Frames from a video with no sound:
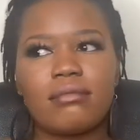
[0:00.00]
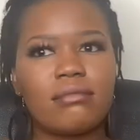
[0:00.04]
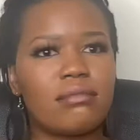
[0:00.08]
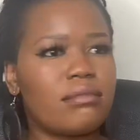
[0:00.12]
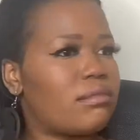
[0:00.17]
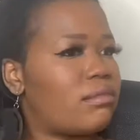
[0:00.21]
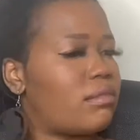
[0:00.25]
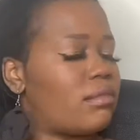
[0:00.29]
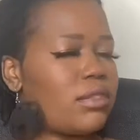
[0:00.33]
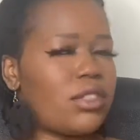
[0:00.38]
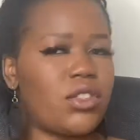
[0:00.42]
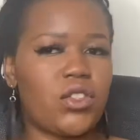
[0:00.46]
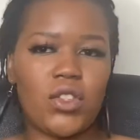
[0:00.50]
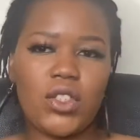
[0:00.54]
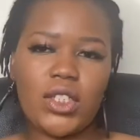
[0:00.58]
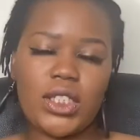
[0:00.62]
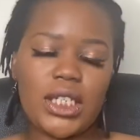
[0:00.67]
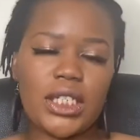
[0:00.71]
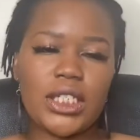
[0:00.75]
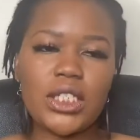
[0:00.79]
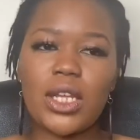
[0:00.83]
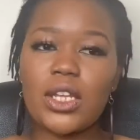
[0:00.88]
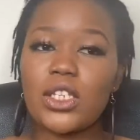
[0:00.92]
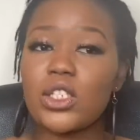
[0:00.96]

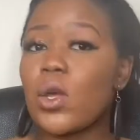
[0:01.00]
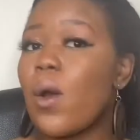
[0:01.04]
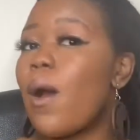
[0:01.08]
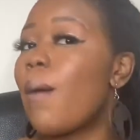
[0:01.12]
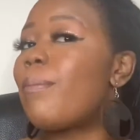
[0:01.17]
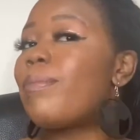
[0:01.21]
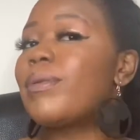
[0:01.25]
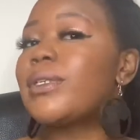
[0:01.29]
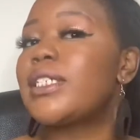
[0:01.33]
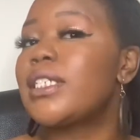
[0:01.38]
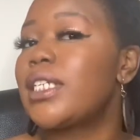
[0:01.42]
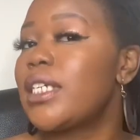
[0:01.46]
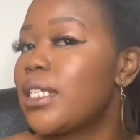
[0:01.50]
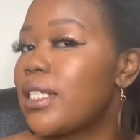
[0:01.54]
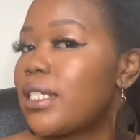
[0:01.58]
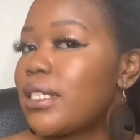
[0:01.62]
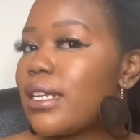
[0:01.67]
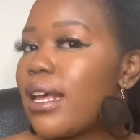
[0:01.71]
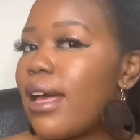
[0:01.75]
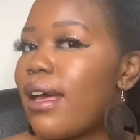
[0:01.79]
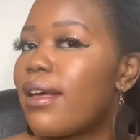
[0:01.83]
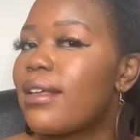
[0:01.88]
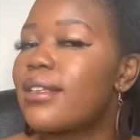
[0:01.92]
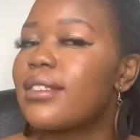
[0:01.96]
So she
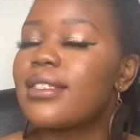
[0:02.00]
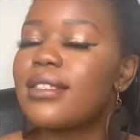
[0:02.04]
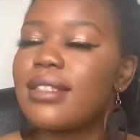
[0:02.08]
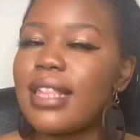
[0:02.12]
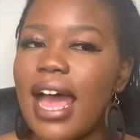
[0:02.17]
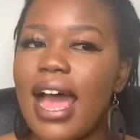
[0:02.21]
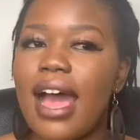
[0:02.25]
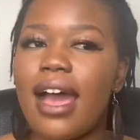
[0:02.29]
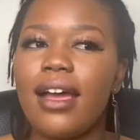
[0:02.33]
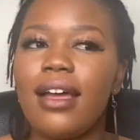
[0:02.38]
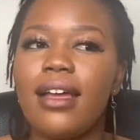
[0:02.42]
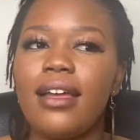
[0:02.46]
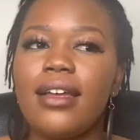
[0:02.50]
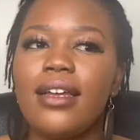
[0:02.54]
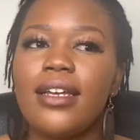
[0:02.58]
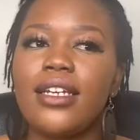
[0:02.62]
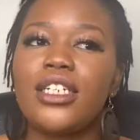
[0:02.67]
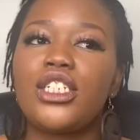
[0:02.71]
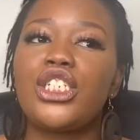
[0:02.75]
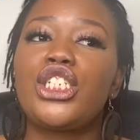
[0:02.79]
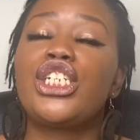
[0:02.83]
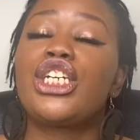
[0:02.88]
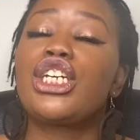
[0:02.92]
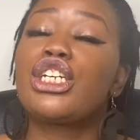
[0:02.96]
says that
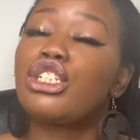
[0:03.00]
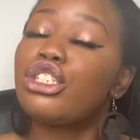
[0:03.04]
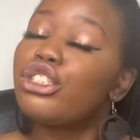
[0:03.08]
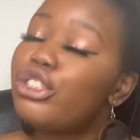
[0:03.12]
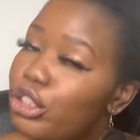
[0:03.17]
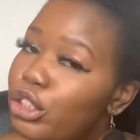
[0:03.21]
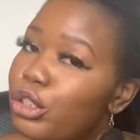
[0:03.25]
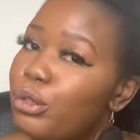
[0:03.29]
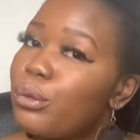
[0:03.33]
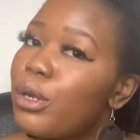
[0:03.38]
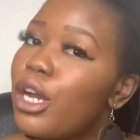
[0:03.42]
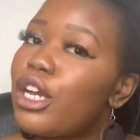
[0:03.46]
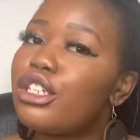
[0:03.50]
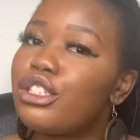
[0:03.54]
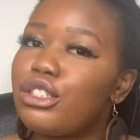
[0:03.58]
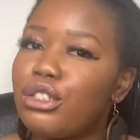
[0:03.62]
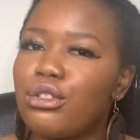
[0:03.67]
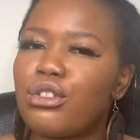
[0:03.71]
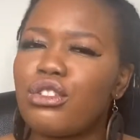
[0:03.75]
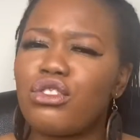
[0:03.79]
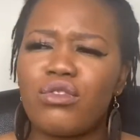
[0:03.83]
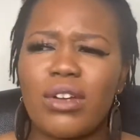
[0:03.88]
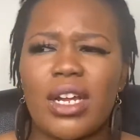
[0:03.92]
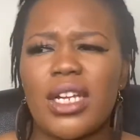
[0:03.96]
she can do a
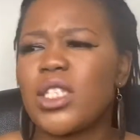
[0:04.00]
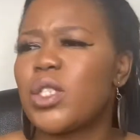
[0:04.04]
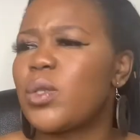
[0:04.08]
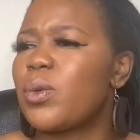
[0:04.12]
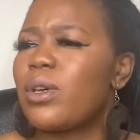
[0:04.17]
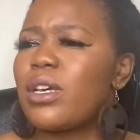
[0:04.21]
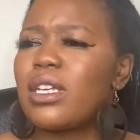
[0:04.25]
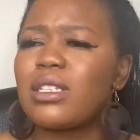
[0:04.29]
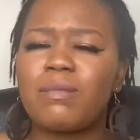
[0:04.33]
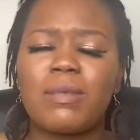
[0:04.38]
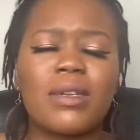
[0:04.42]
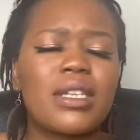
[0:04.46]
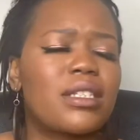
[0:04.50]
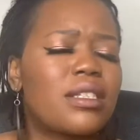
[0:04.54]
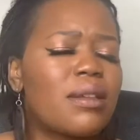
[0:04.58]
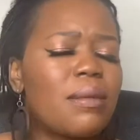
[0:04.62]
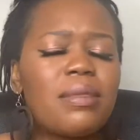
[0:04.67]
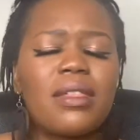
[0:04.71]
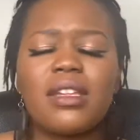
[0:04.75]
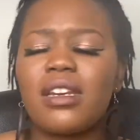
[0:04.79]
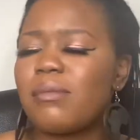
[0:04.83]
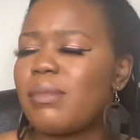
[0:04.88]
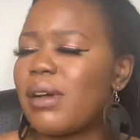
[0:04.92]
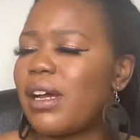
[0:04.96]
2-strand twist, but
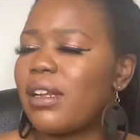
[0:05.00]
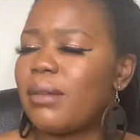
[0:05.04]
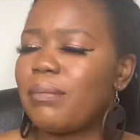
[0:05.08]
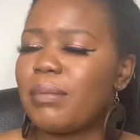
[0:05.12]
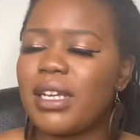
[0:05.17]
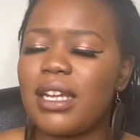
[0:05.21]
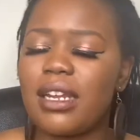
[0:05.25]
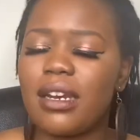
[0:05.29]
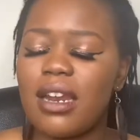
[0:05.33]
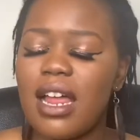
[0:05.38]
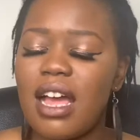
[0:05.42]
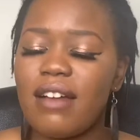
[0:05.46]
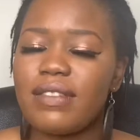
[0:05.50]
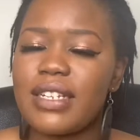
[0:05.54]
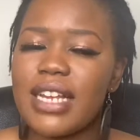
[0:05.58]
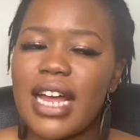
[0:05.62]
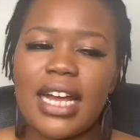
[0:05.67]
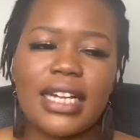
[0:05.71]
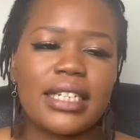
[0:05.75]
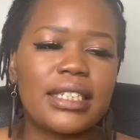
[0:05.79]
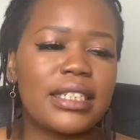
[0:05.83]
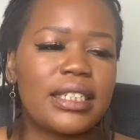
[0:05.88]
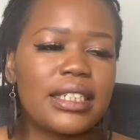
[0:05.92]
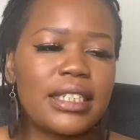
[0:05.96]
something about being
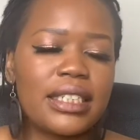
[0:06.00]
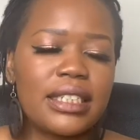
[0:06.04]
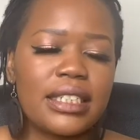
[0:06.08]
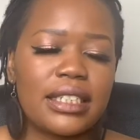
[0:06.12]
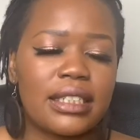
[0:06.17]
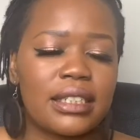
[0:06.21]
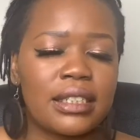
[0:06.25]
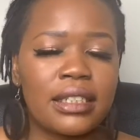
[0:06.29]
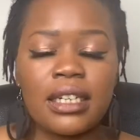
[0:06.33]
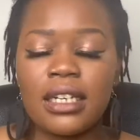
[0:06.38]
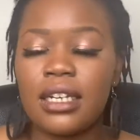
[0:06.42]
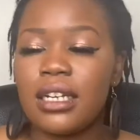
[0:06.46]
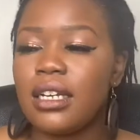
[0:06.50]
left-handed and